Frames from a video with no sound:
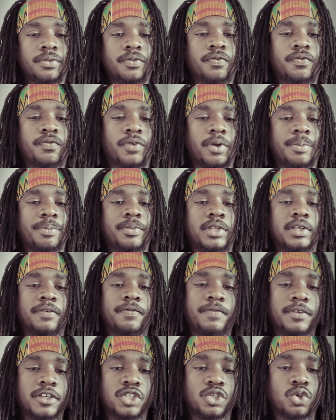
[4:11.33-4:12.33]
from the
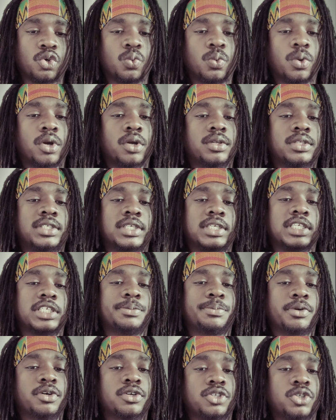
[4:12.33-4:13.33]
physical world to the
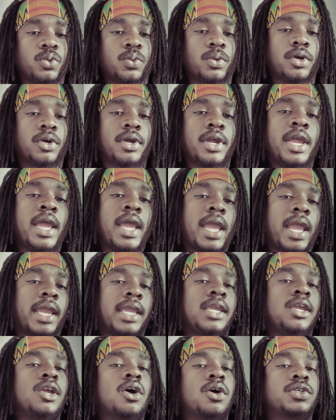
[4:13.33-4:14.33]
spiritual world,
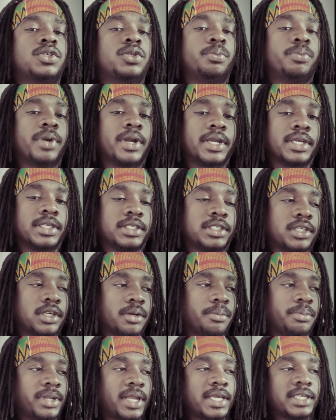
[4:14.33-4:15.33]
and he also brings
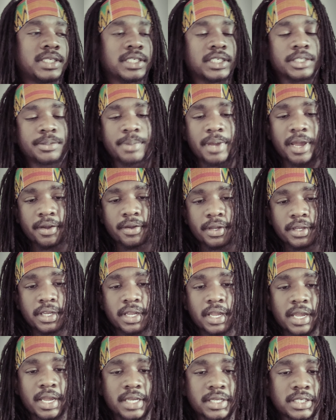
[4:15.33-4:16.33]
your blessings back and
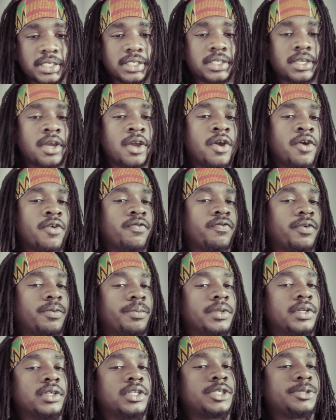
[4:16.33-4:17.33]
your answers
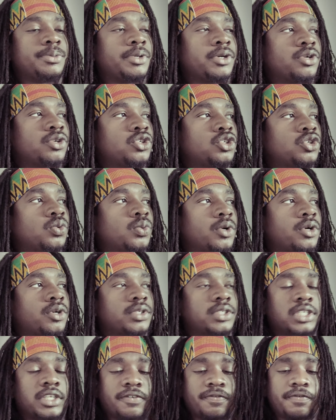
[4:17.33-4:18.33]
from the spiritual world
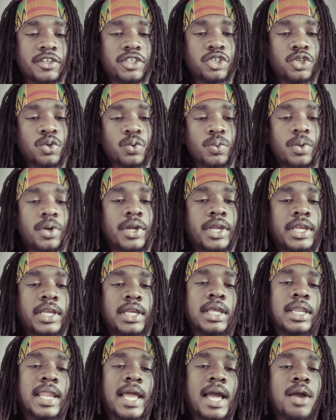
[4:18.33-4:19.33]
to the physical world.
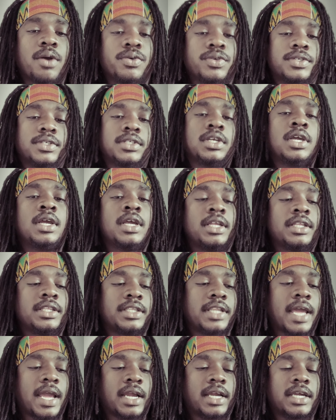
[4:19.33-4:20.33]
He allows
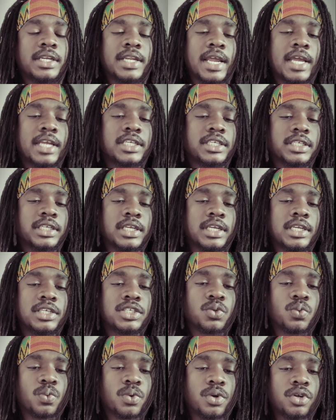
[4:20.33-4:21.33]
that connection.
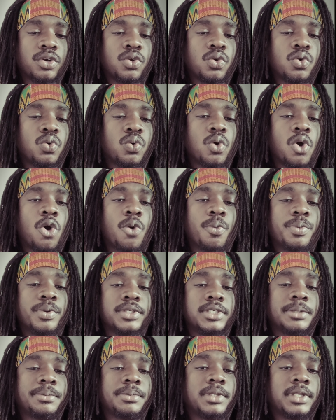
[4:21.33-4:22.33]
He's the one who
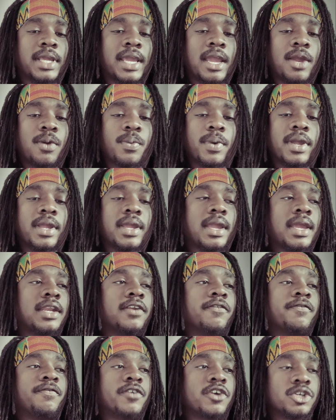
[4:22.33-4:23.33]
opens up the gateway
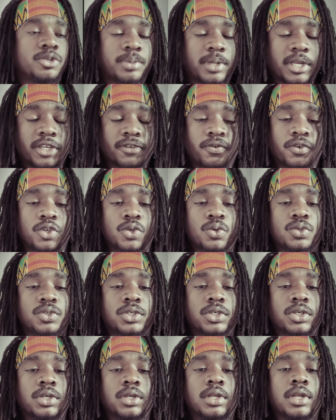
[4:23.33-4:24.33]
in the first place for you
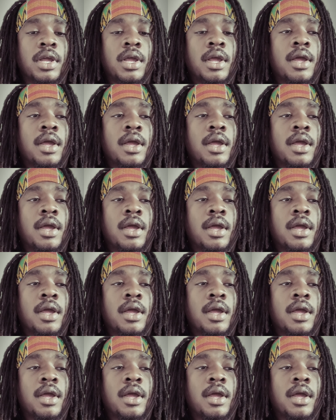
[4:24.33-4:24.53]
to